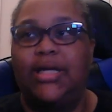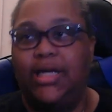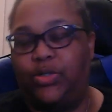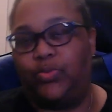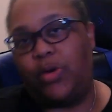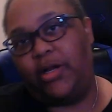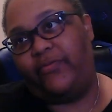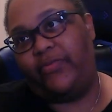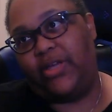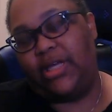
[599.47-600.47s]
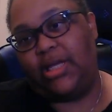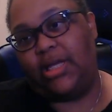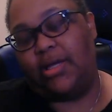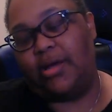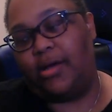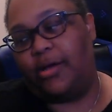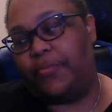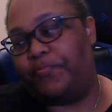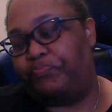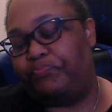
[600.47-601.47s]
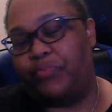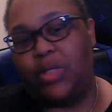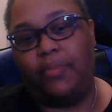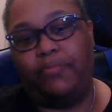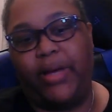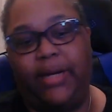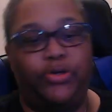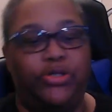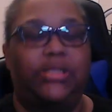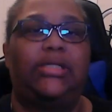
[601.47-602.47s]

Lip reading: It's one of the pet emergency